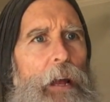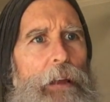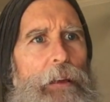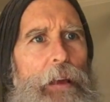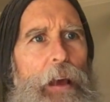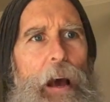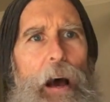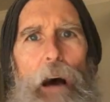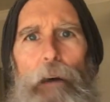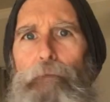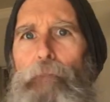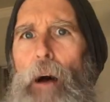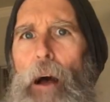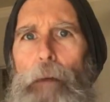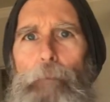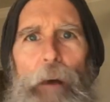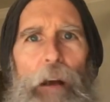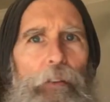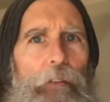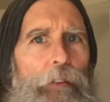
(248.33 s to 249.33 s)
yeah, I
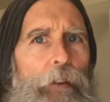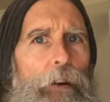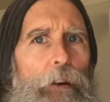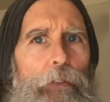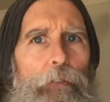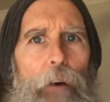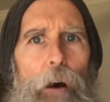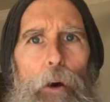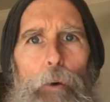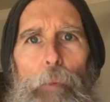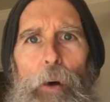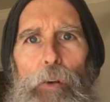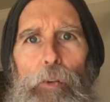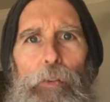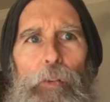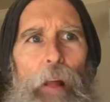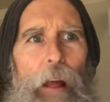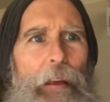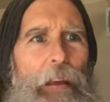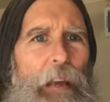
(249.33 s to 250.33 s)
find myself
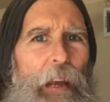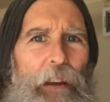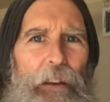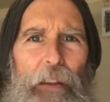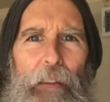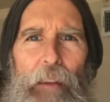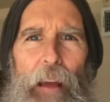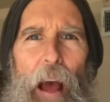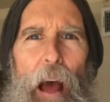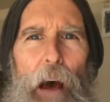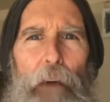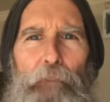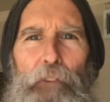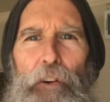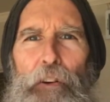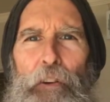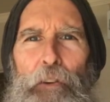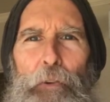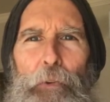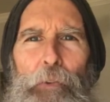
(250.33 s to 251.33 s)
almost like getting to the
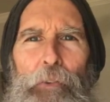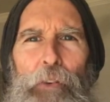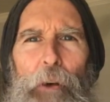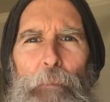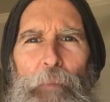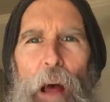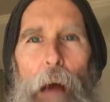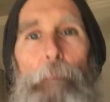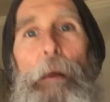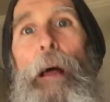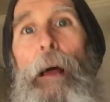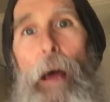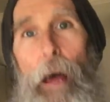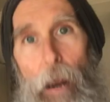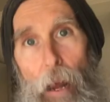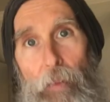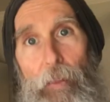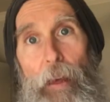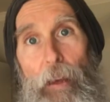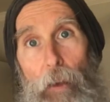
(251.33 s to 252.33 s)
afternoon sometime,
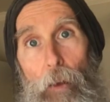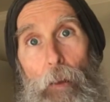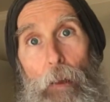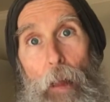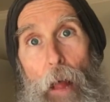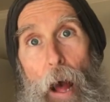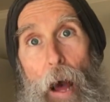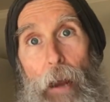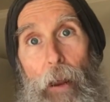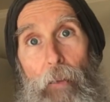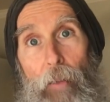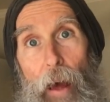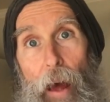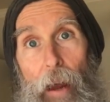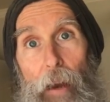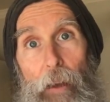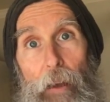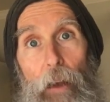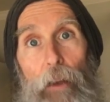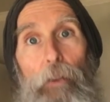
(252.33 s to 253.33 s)
and I think a lot of
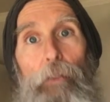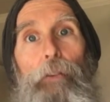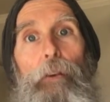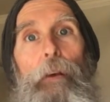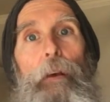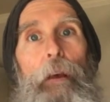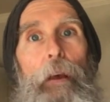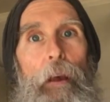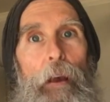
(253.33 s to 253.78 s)
that is,